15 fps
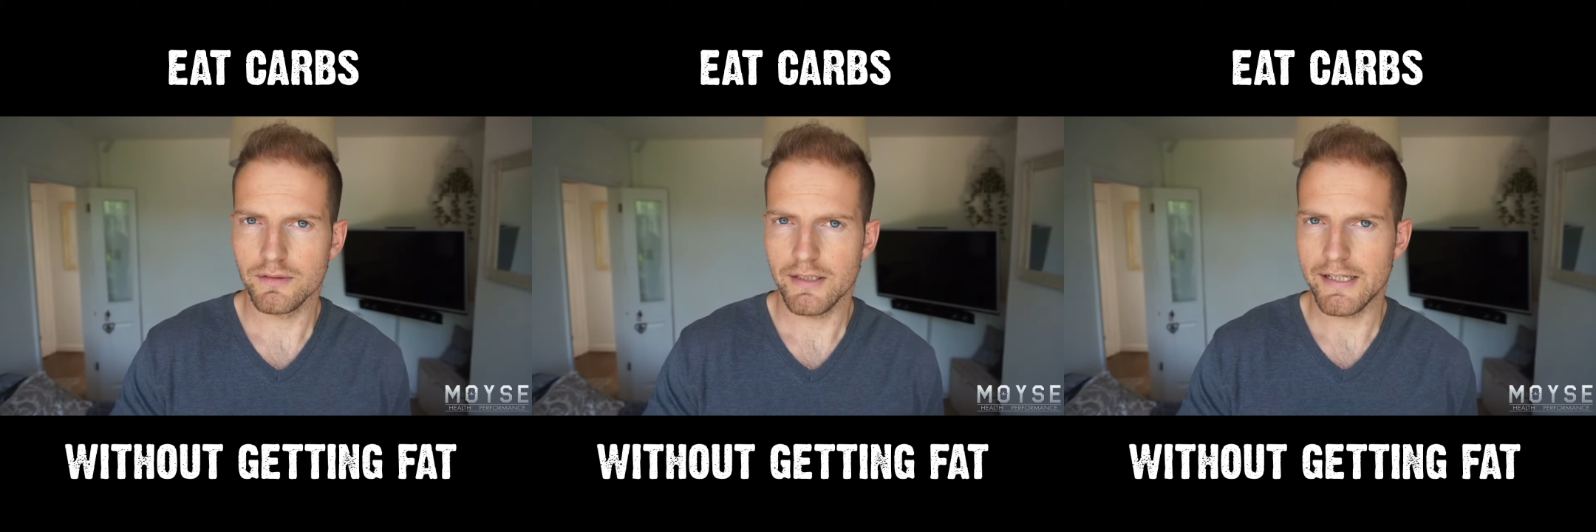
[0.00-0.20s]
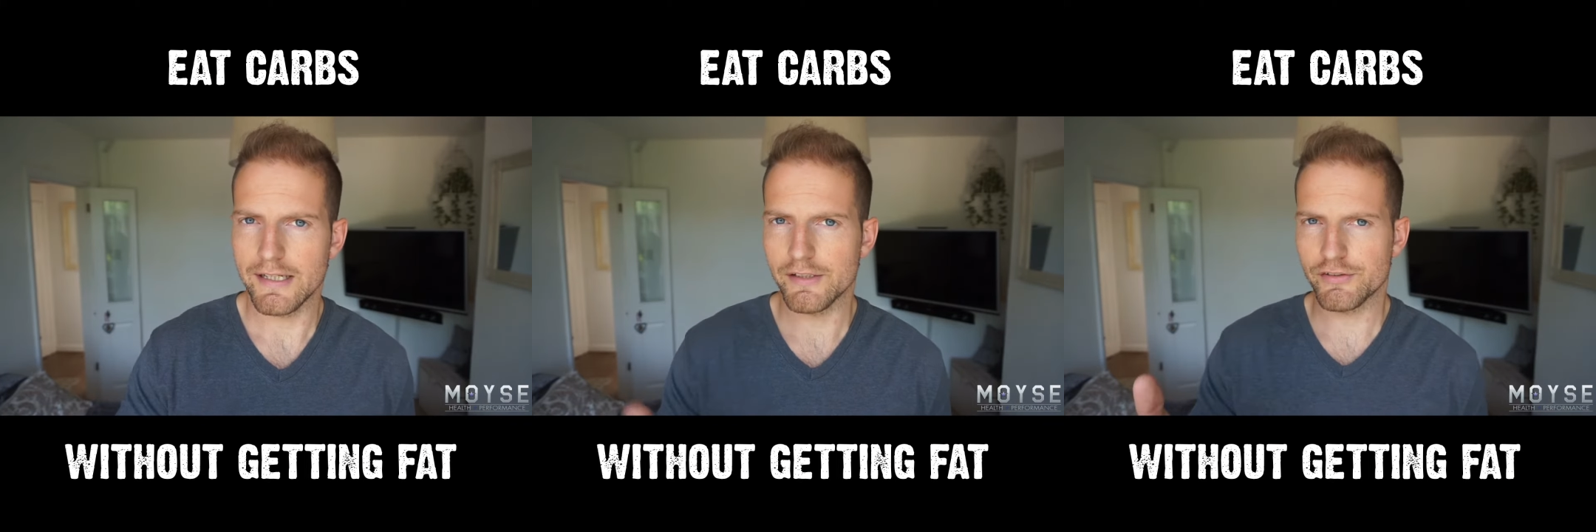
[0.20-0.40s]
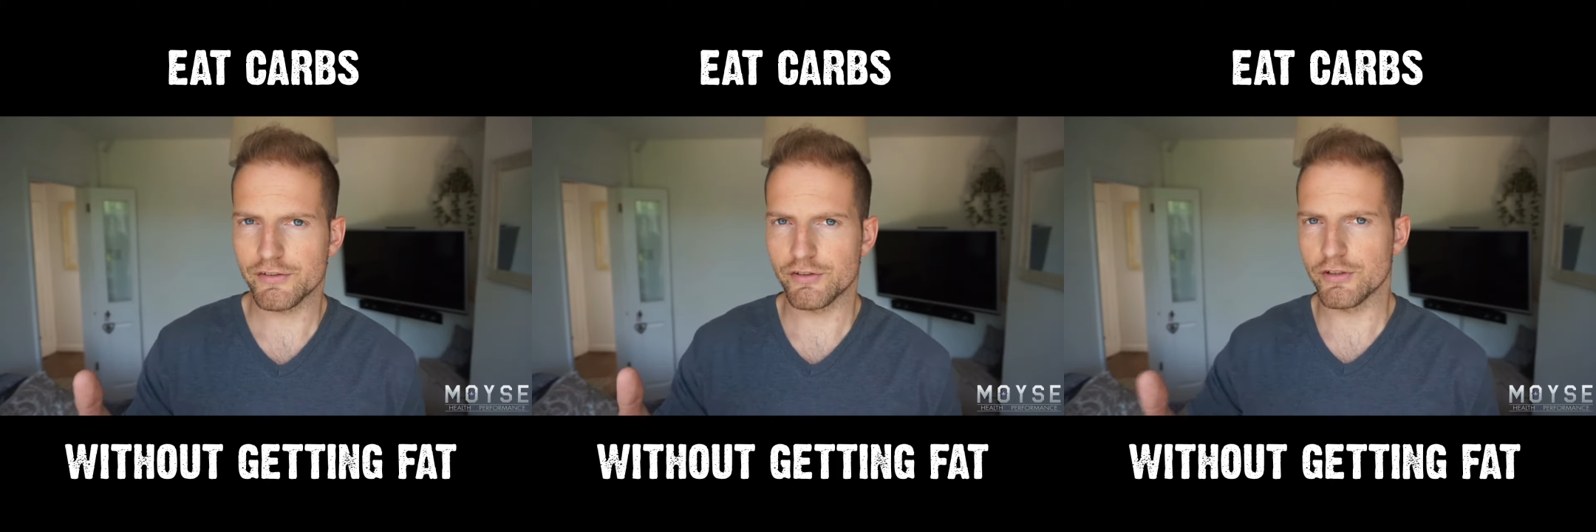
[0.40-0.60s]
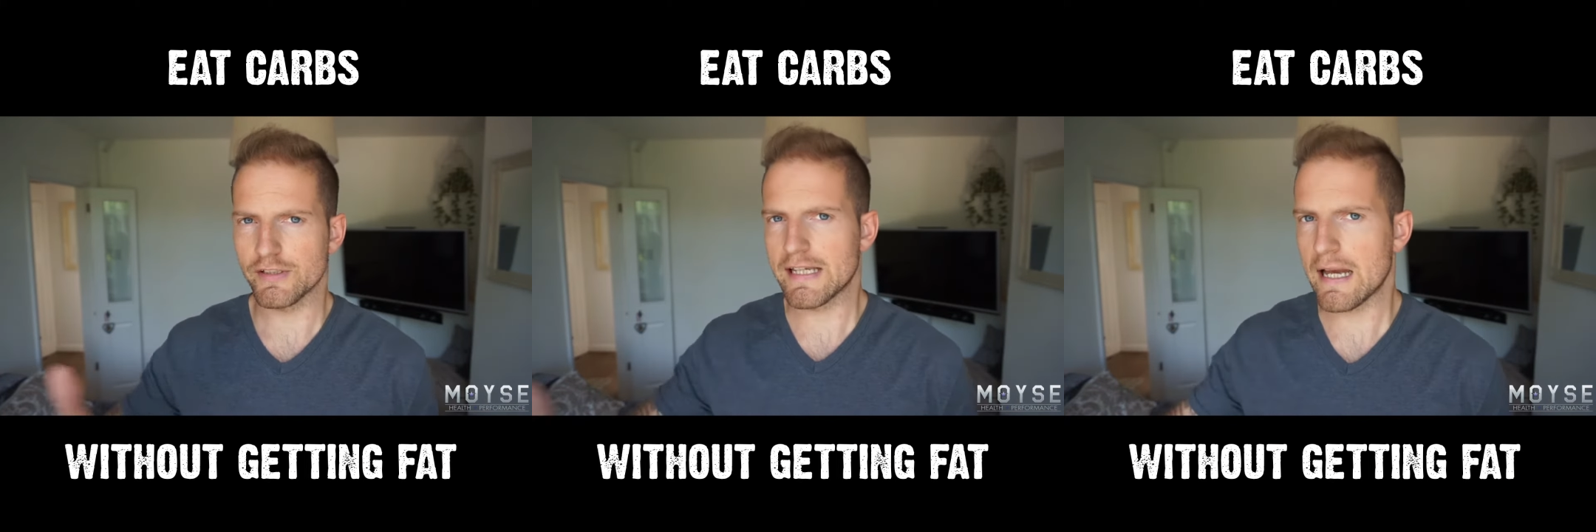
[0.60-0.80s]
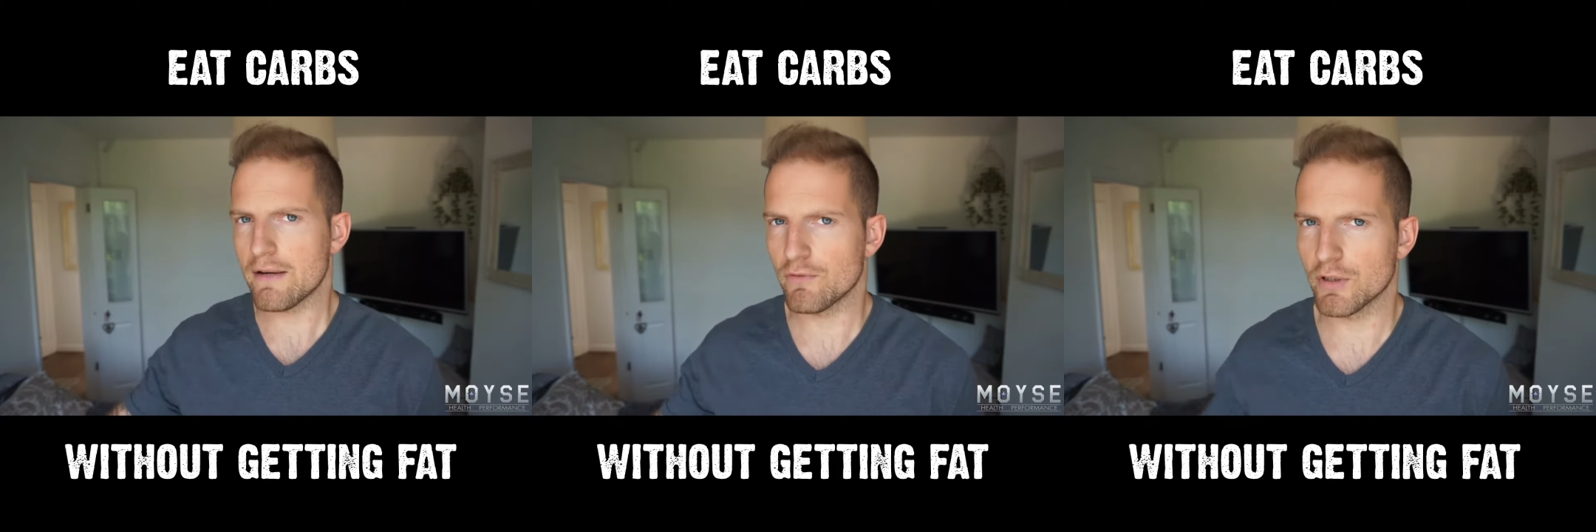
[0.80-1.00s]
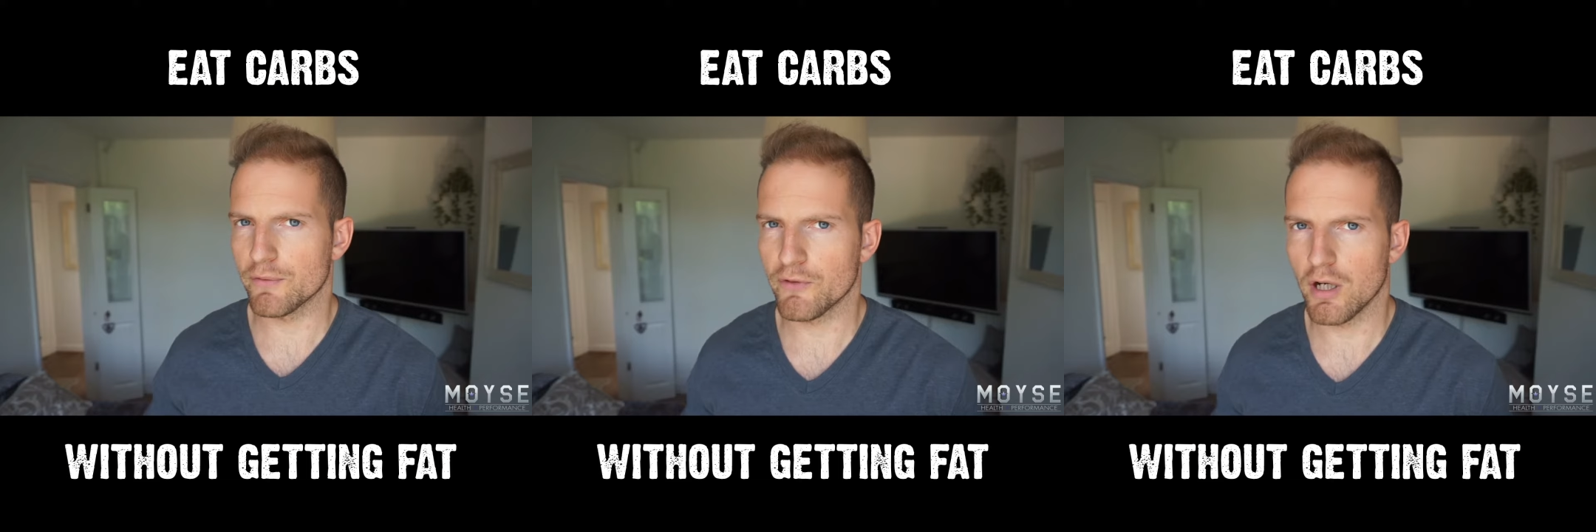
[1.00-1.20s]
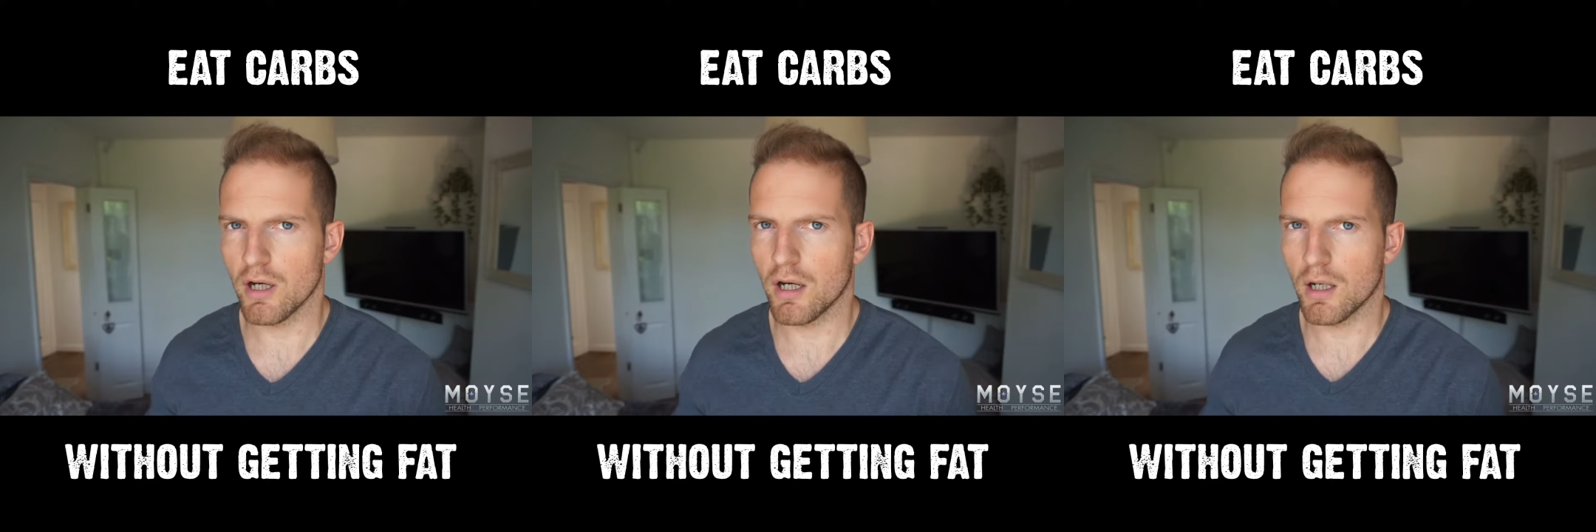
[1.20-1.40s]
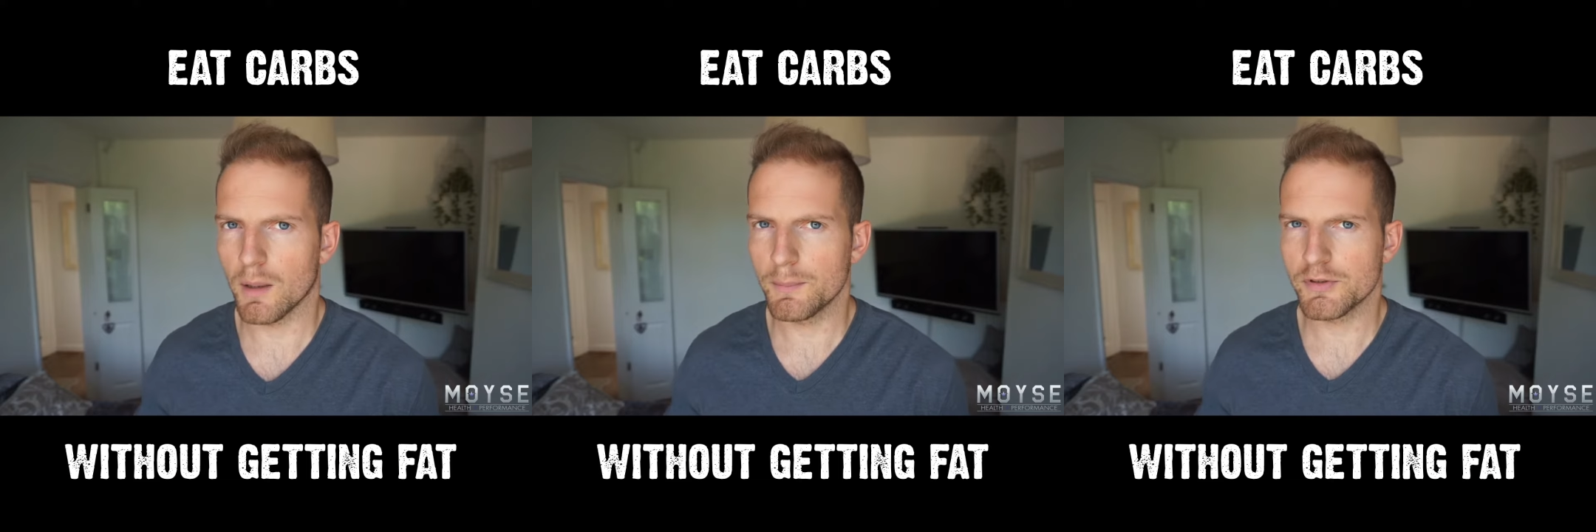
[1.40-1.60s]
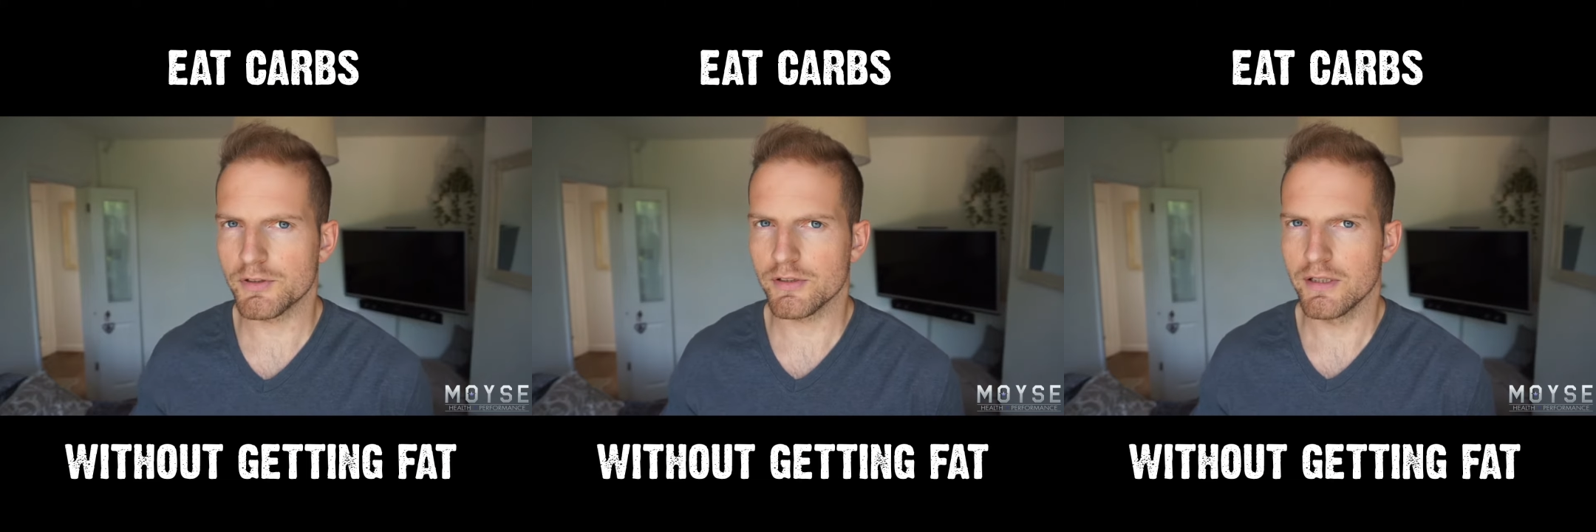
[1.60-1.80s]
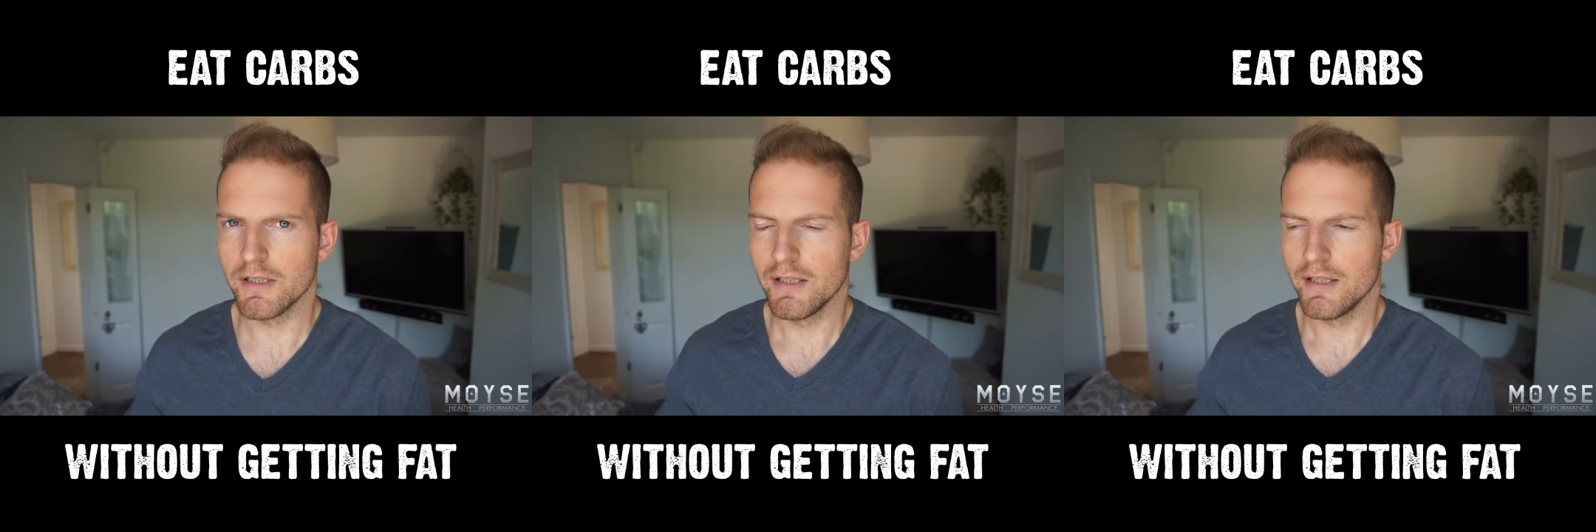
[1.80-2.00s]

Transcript: is to get rid of carbs